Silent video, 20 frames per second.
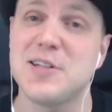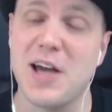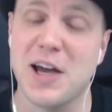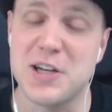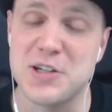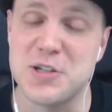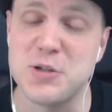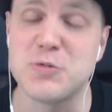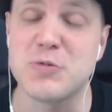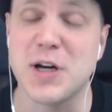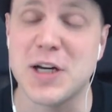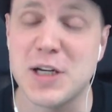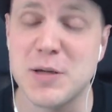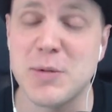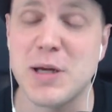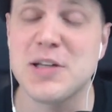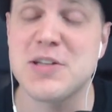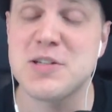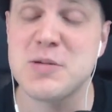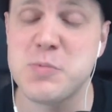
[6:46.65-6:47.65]
I do
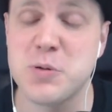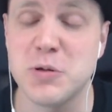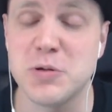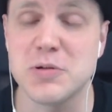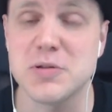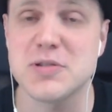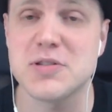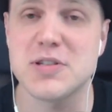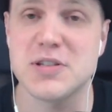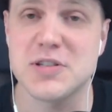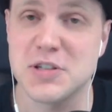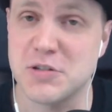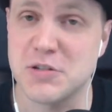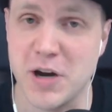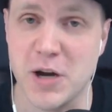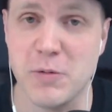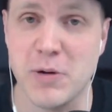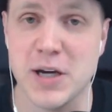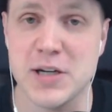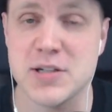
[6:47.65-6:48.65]
recommend supports. It's a
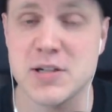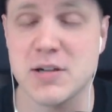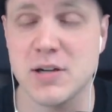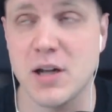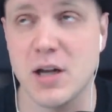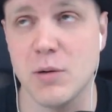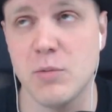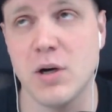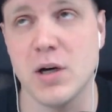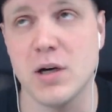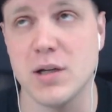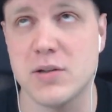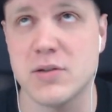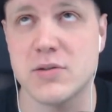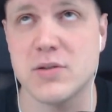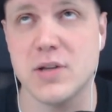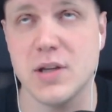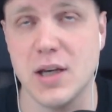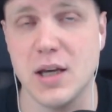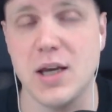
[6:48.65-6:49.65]
great way to climb. Well,
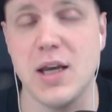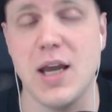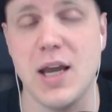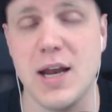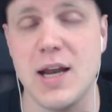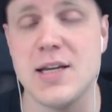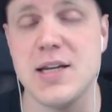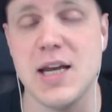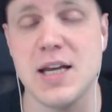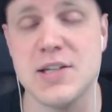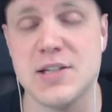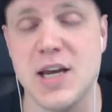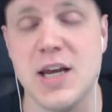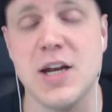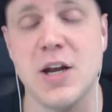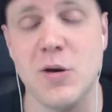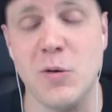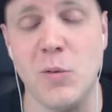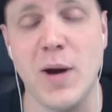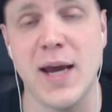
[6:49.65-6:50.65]
it's, it is
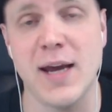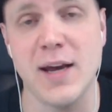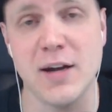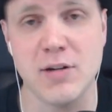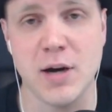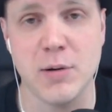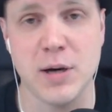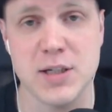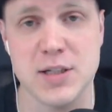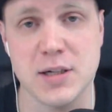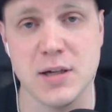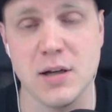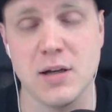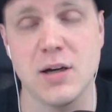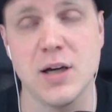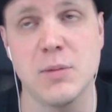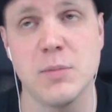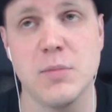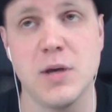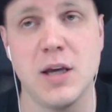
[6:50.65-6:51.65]
in a way a great way to
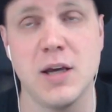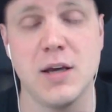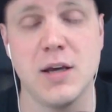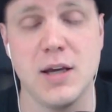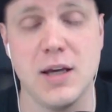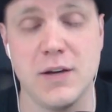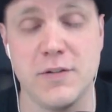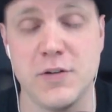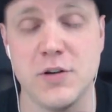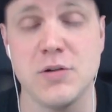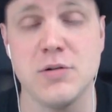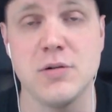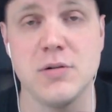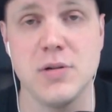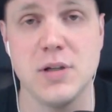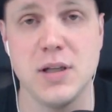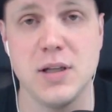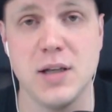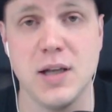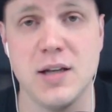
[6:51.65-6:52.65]
climb if
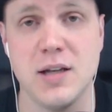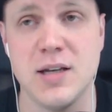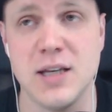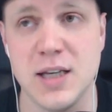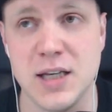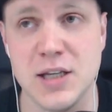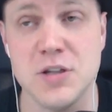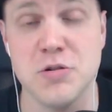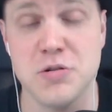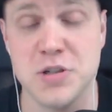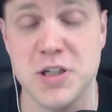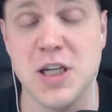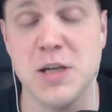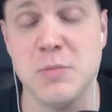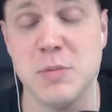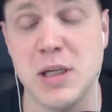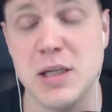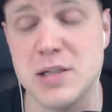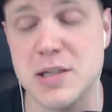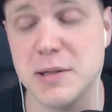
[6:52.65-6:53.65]
you need, your
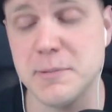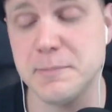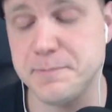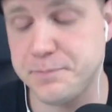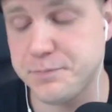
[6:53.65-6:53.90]
team needs it.